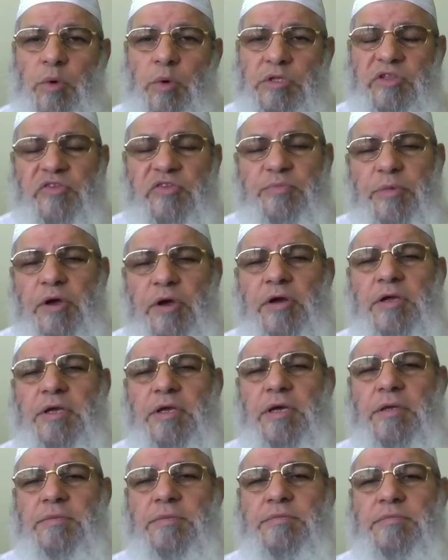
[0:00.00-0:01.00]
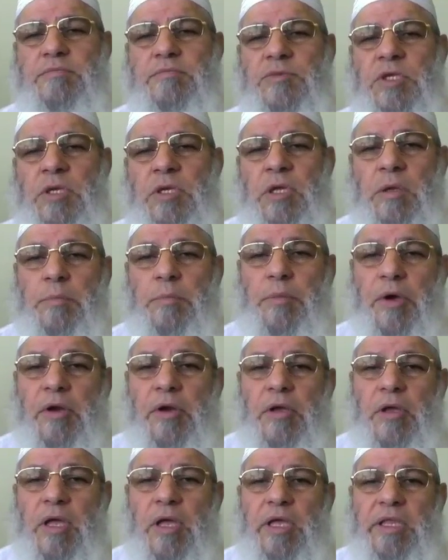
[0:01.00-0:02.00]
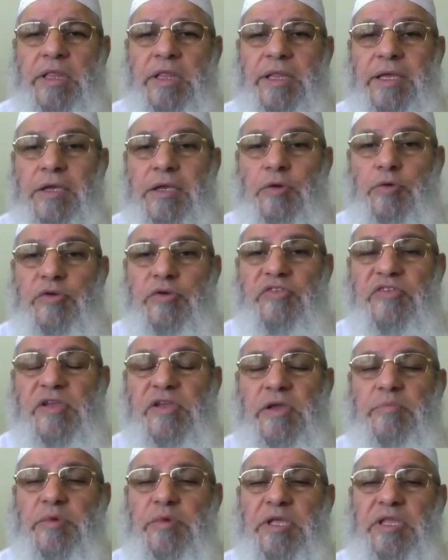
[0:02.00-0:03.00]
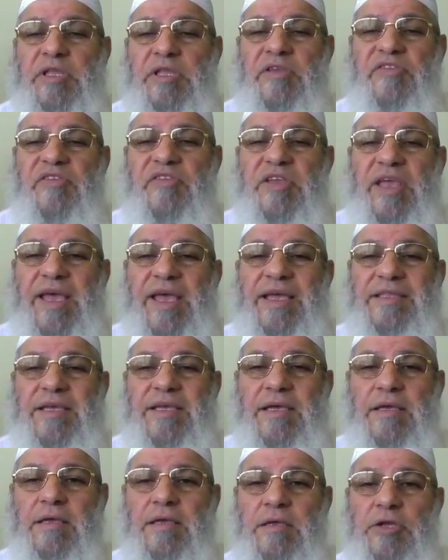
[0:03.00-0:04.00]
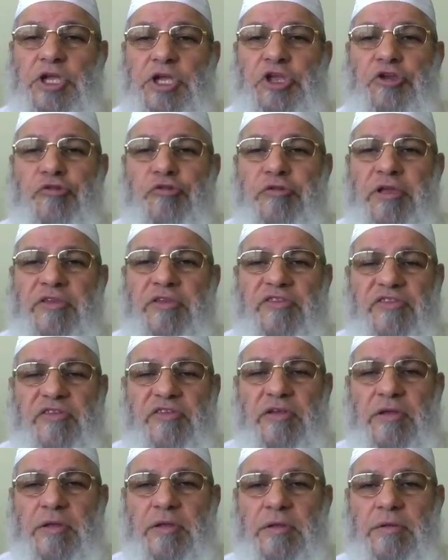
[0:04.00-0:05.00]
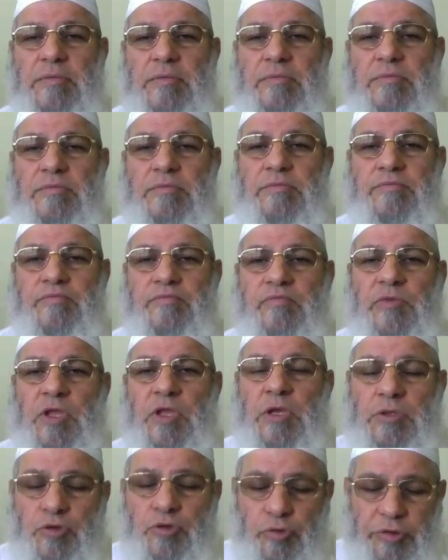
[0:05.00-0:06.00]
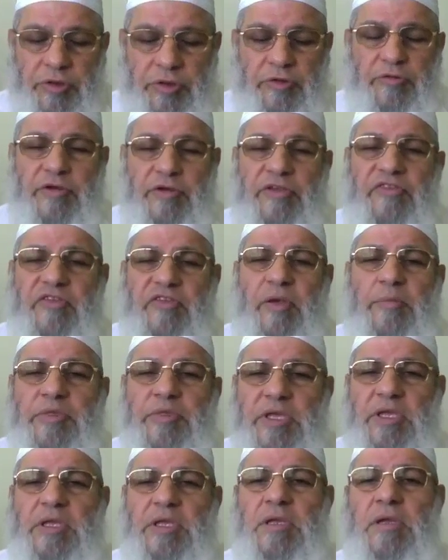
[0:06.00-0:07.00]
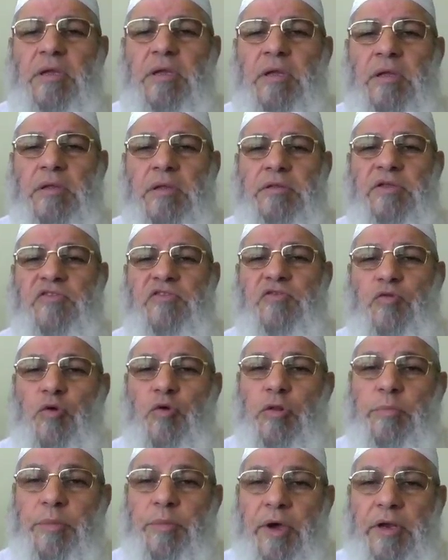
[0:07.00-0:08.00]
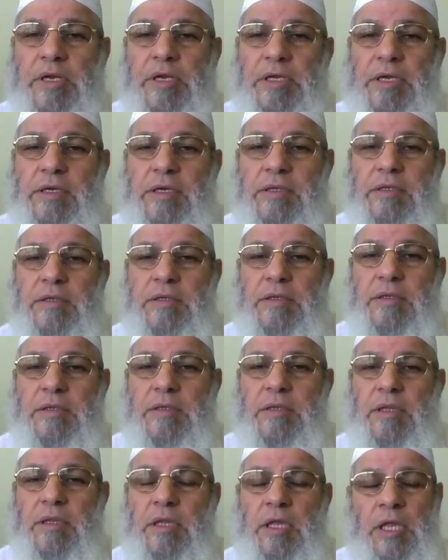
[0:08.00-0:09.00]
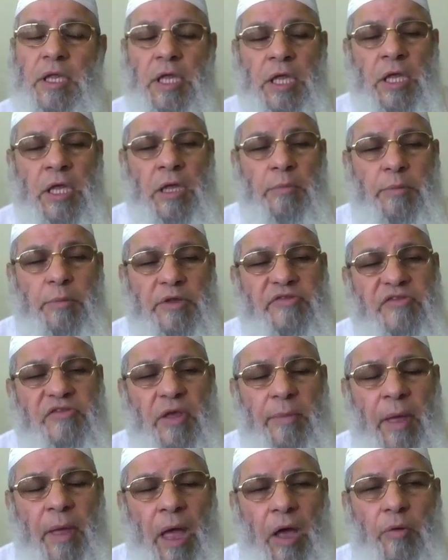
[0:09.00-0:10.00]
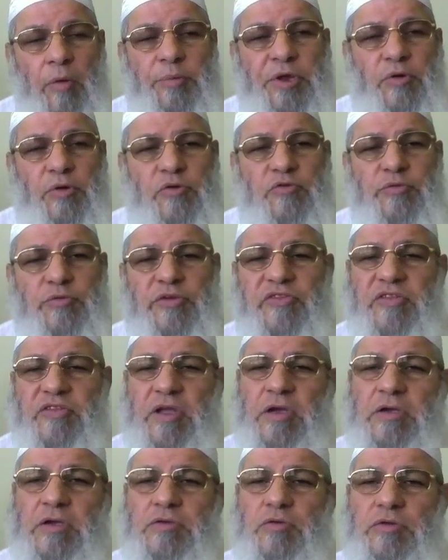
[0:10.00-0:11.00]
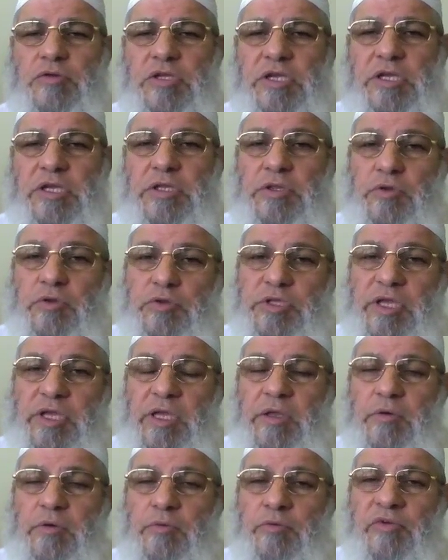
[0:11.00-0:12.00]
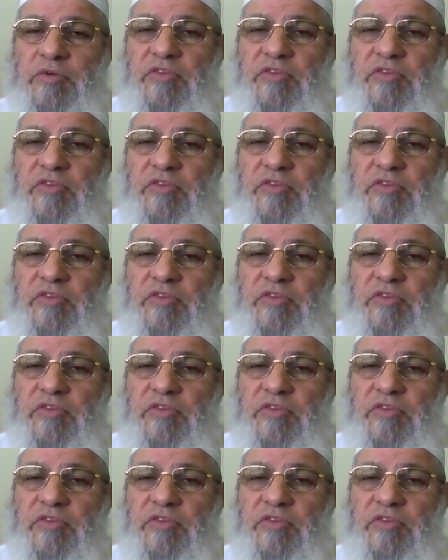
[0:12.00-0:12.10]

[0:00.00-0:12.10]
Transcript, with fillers: What is Barakah? Barakah in linguistic meaning ziyada, increase. To increase something, this is called Barakah. But somehow, because we stuck today in dunya,